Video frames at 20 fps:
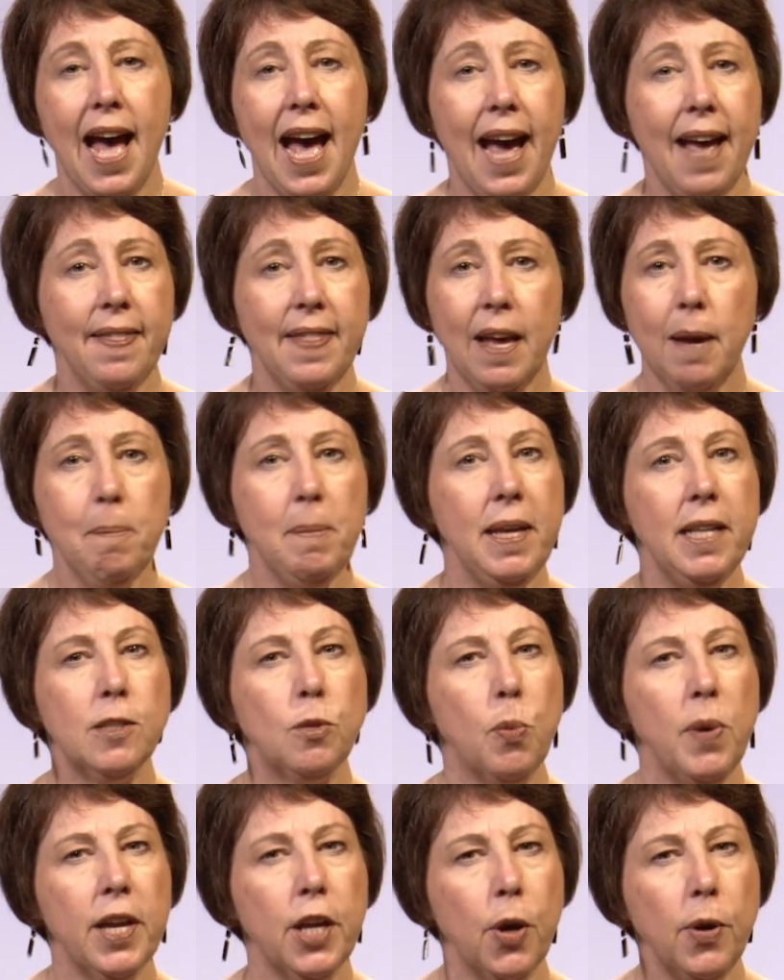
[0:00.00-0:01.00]
And that means
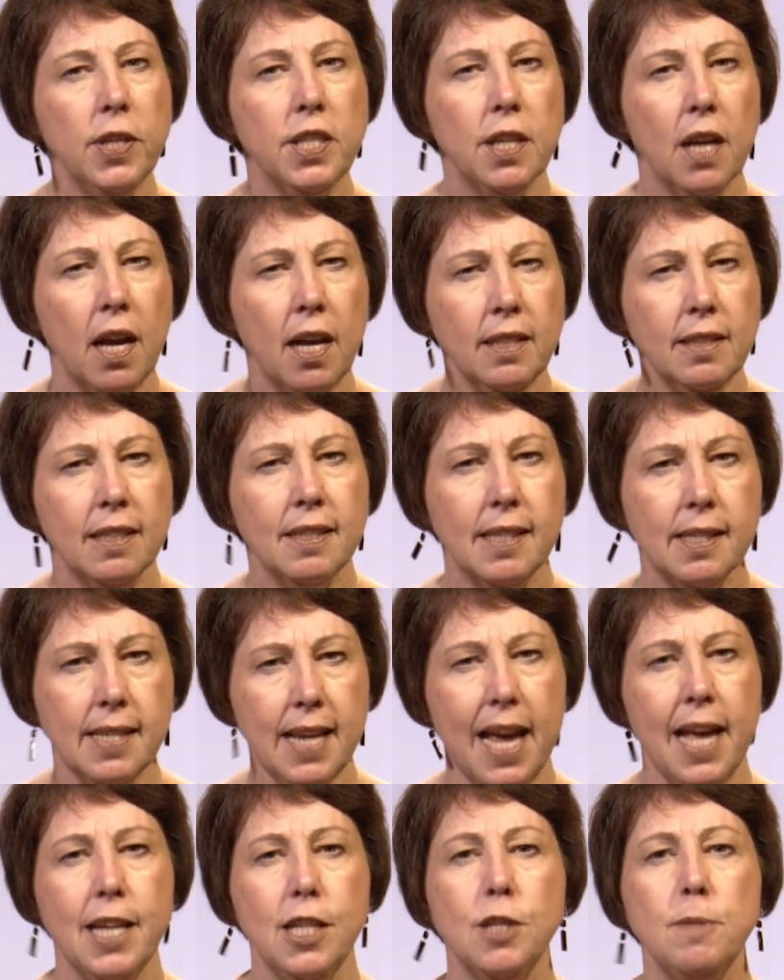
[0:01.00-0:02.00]
we're going to
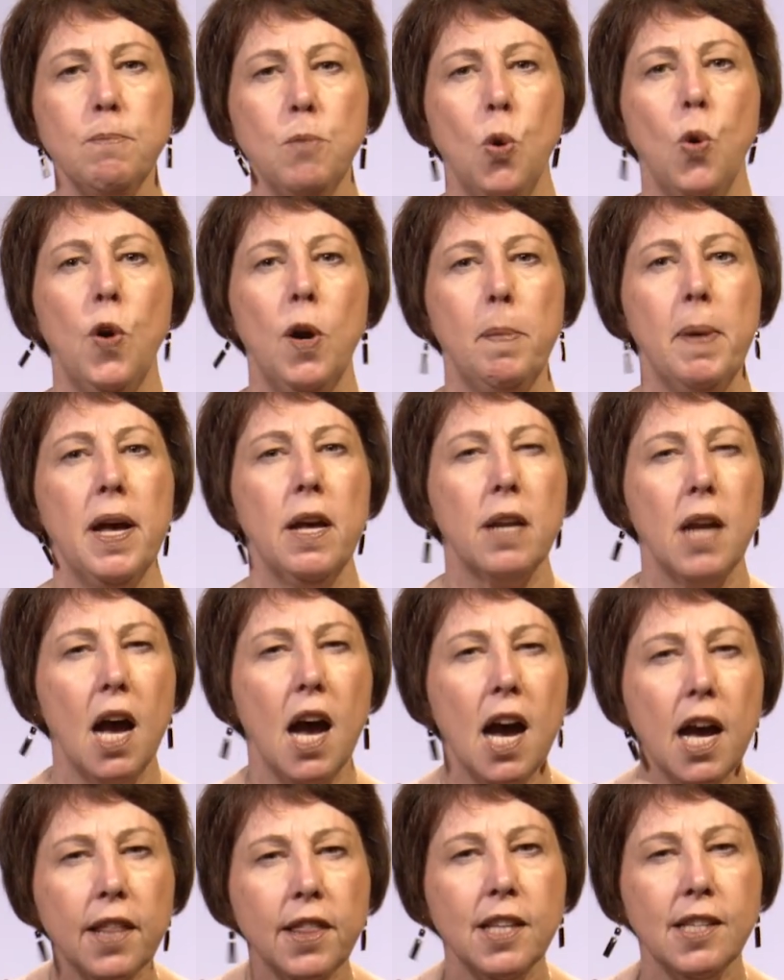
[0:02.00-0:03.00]
understand more about
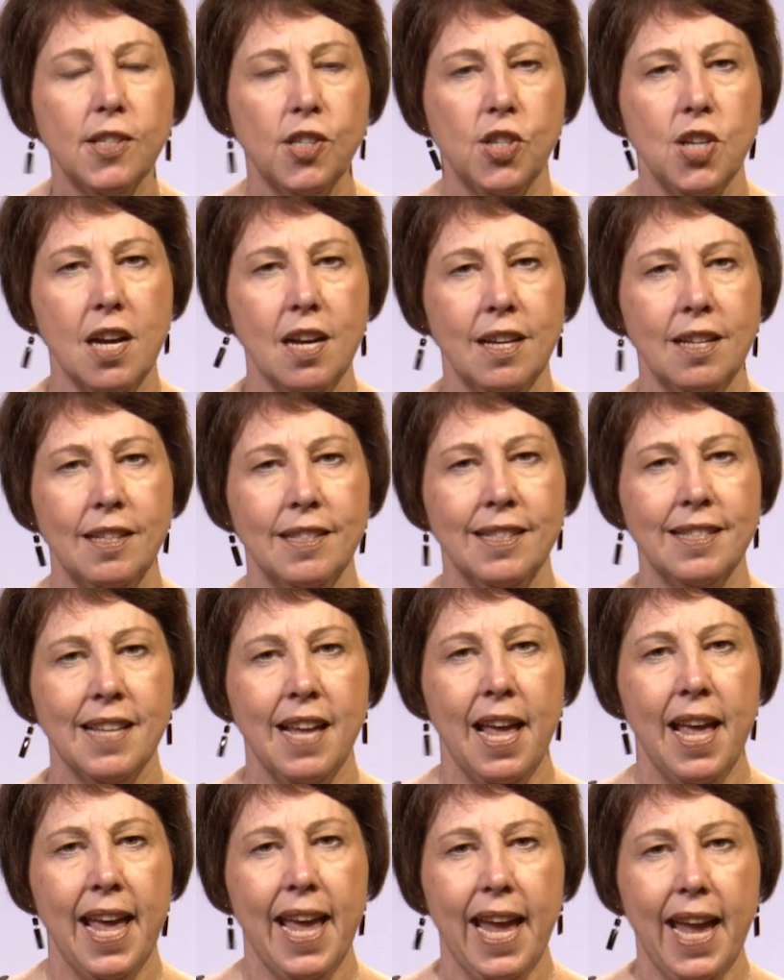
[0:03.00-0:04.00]
other stars
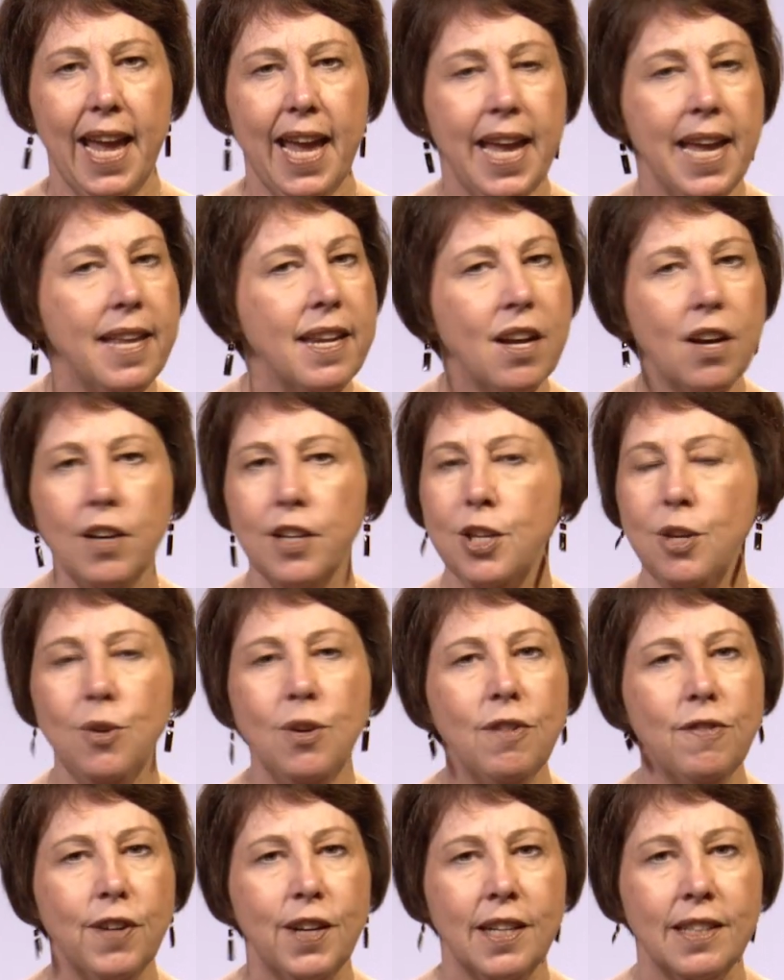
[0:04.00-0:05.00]
in our
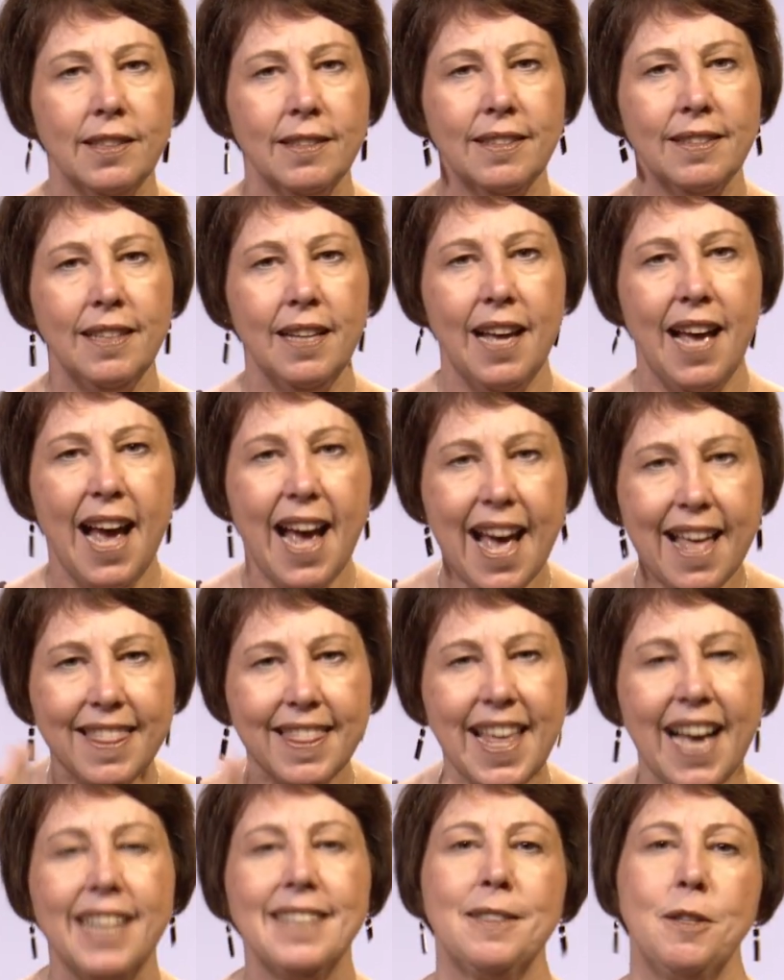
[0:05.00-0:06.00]
universe, and
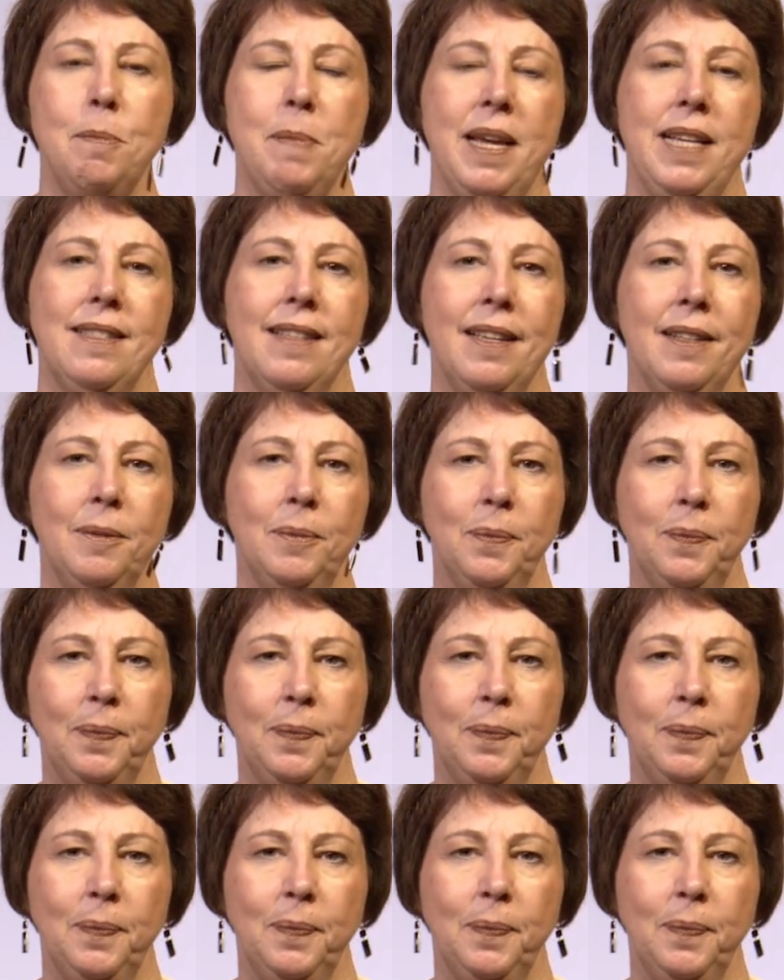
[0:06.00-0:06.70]
that's amazing.